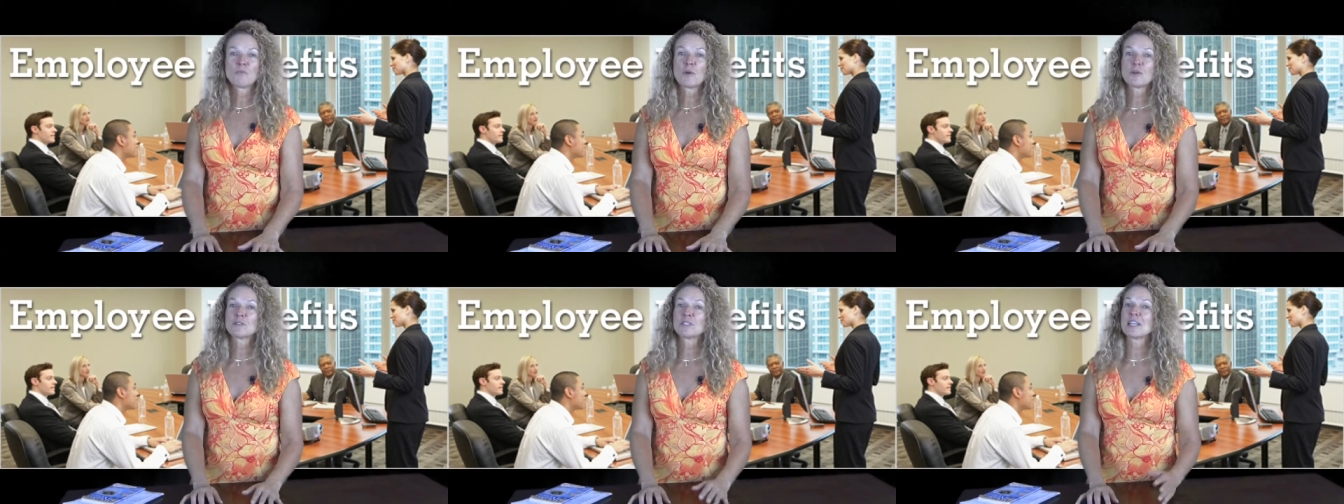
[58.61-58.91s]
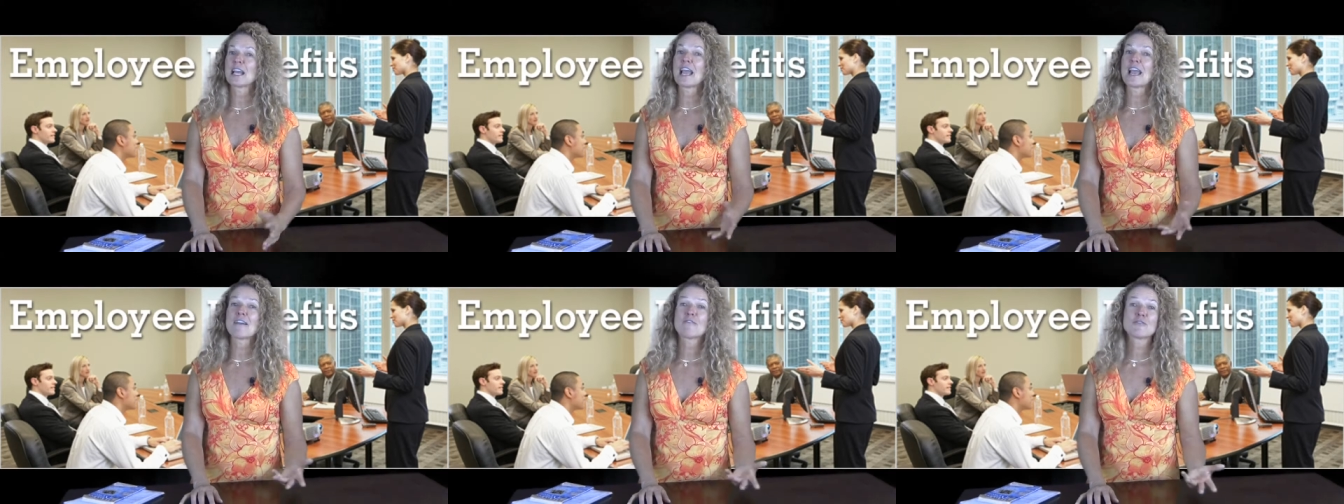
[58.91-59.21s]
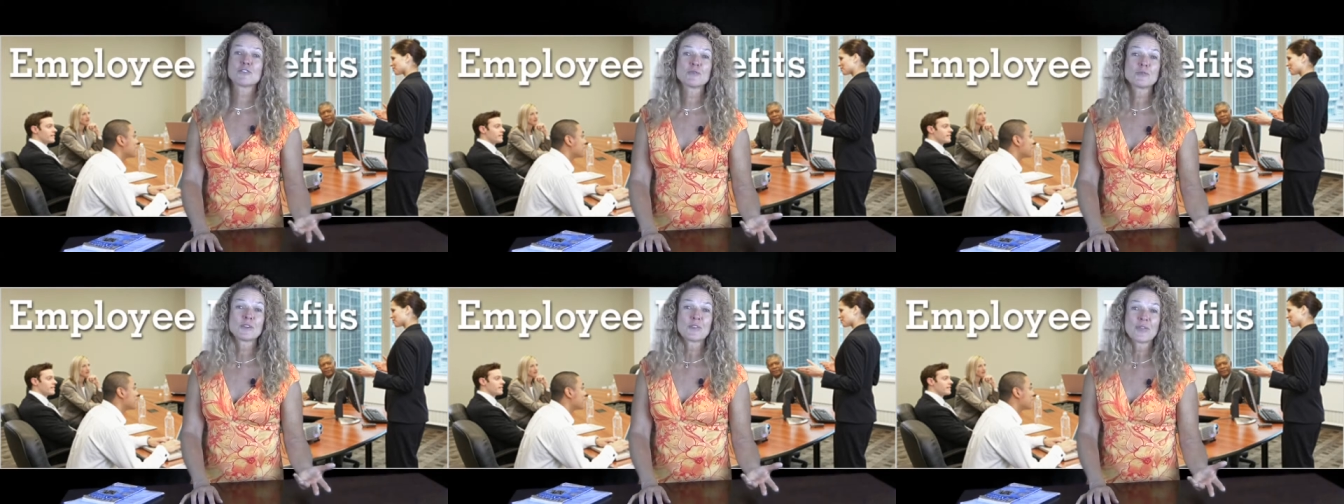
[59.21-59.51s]
Most
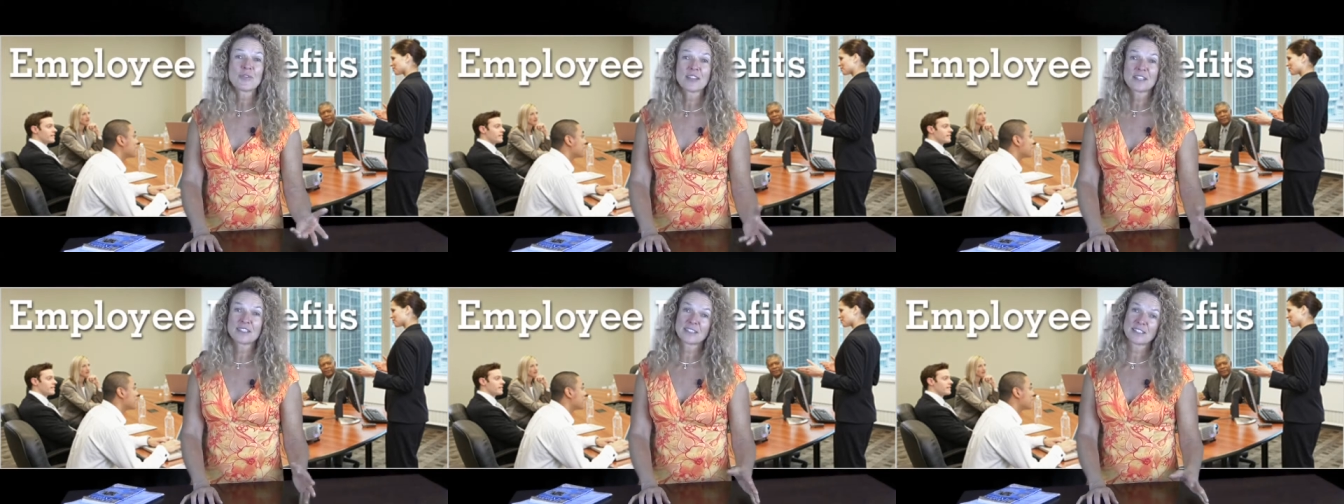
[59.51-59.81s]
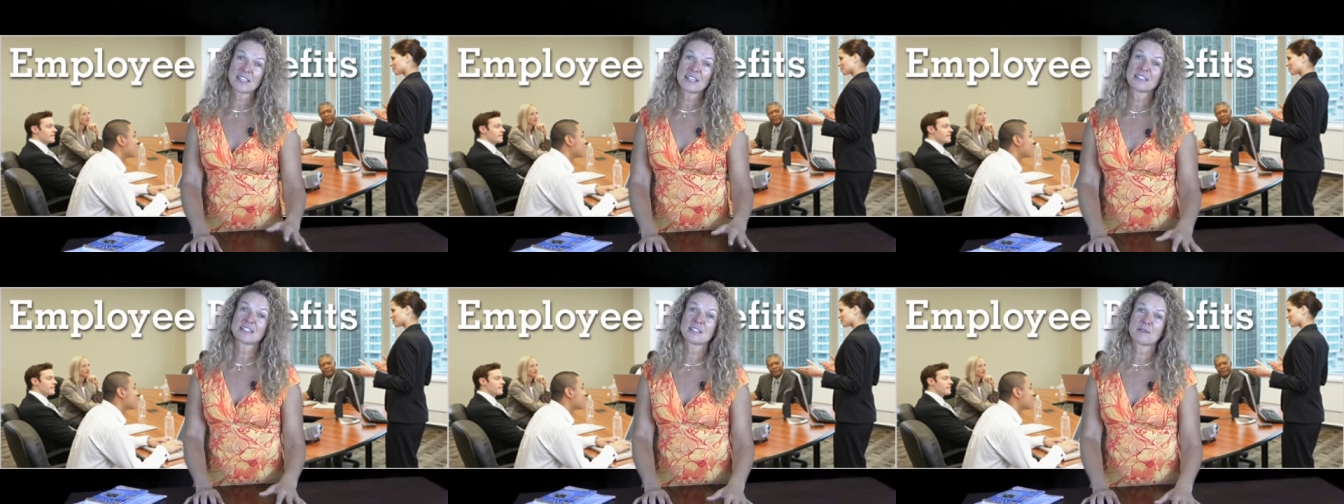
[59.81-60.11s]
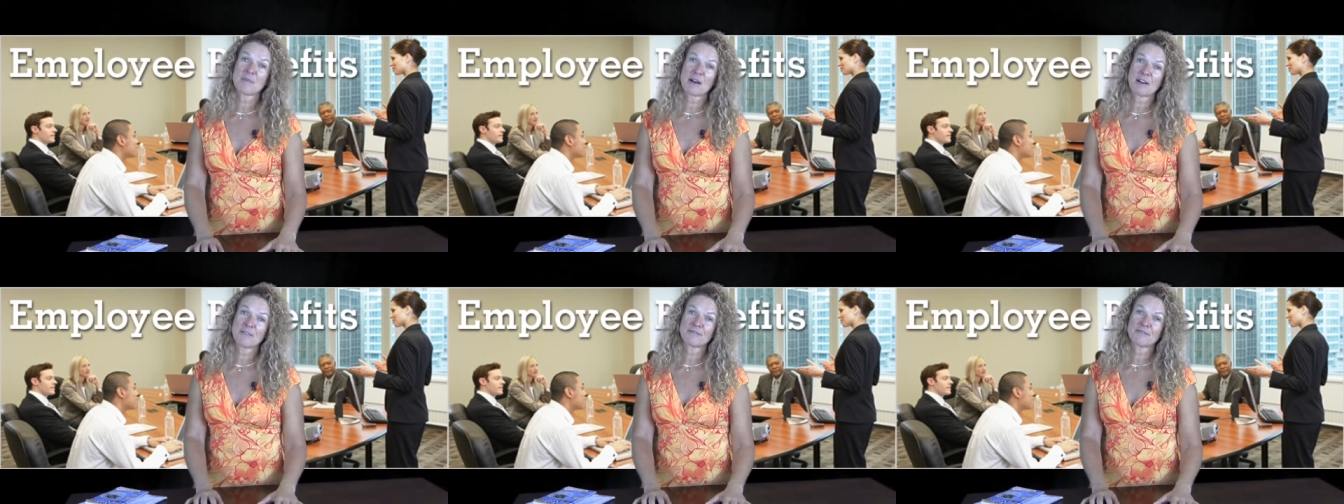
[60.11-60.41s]
everyone thinks it's
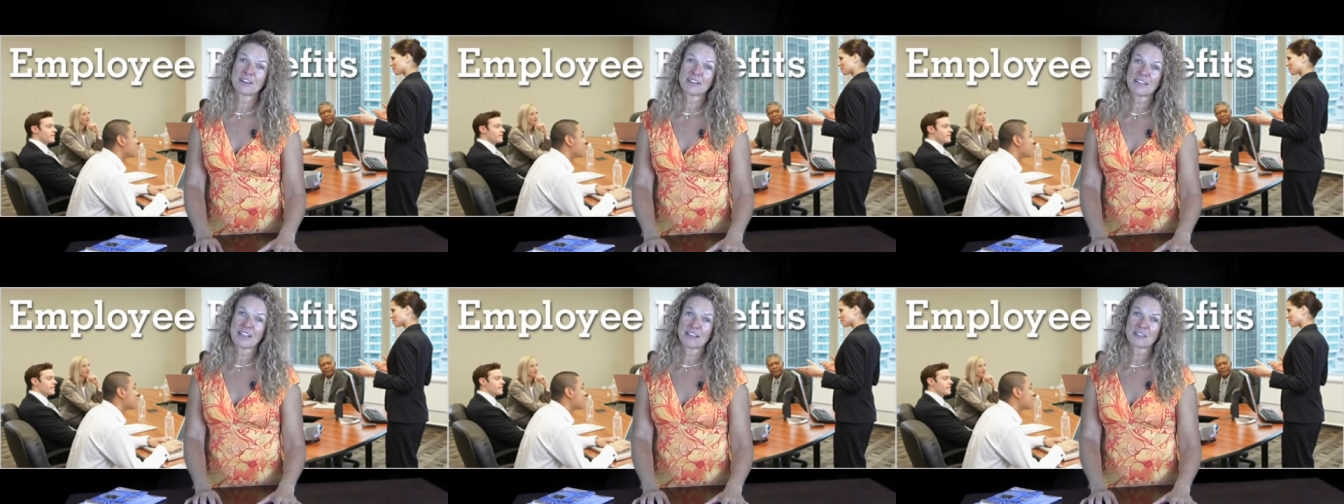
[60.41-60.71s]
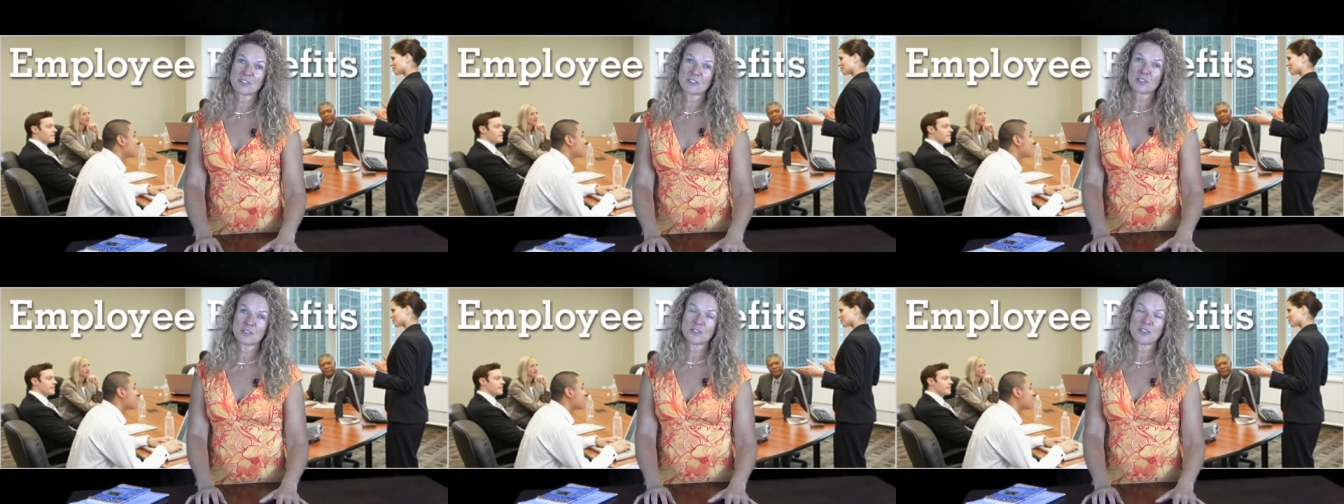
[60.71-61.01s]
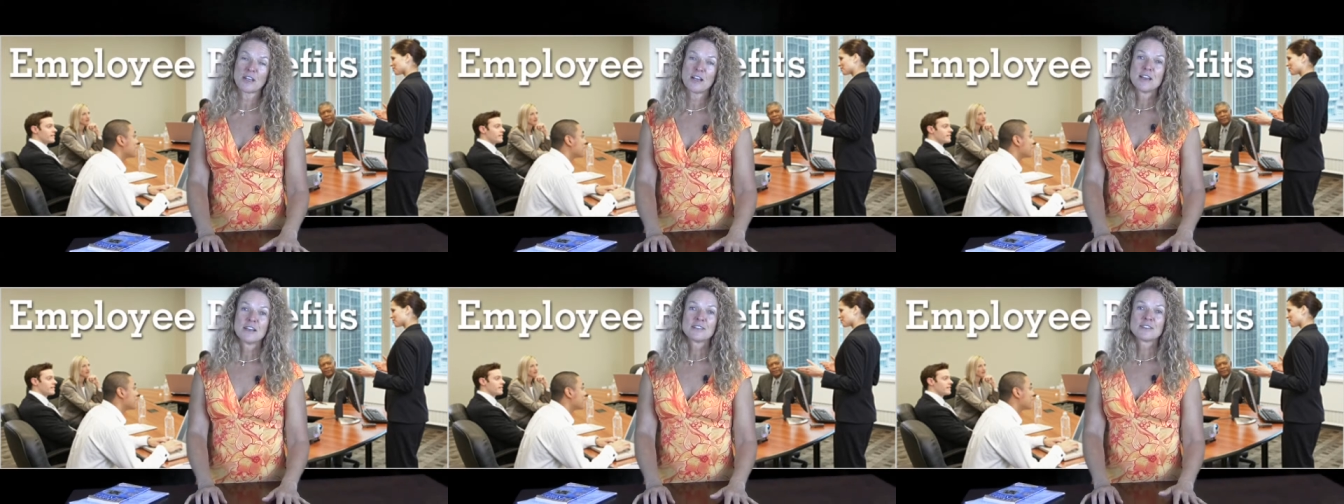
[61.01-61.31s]
about financial.